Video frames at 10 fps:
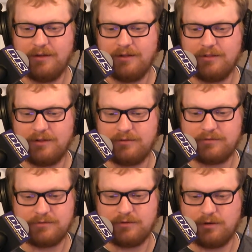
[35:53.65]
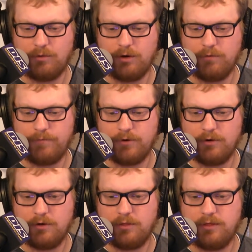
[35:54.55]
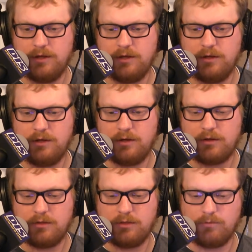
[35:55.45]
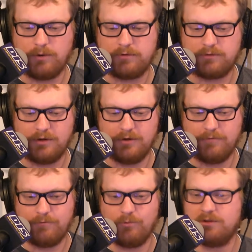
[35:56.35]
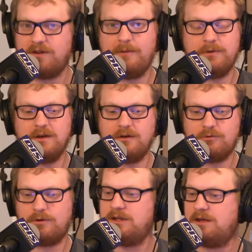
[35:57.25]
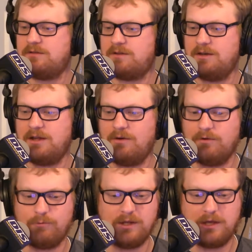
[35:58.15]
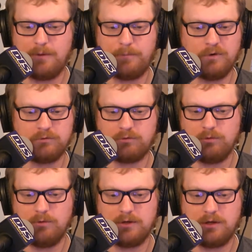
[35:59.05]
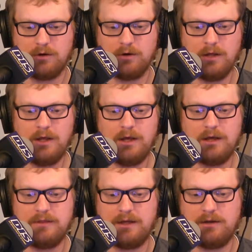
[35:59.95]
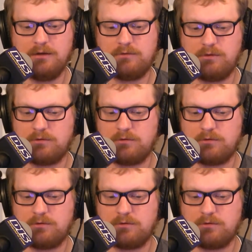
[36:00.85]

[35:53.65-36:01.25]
let's go over the rest of what's happening in 2018 now, if we can push through it here. And that is this